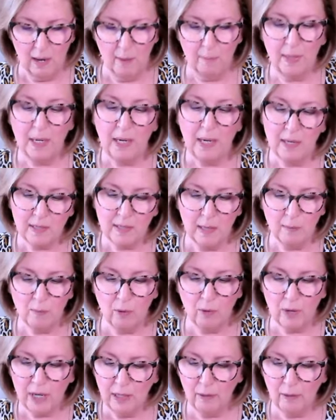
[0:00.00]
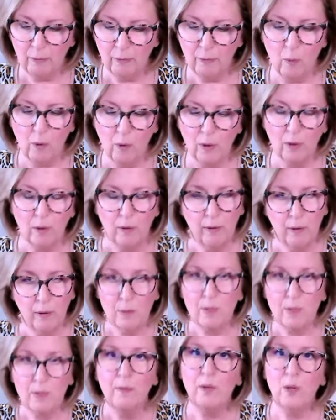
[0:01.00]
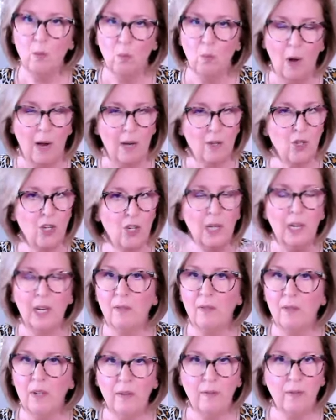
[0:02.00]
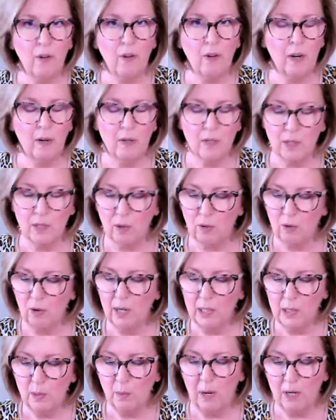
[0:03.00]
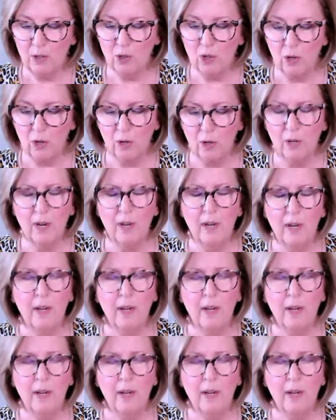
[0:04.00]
because I'm reading for those of you watching, even if you're here as a cross watcher,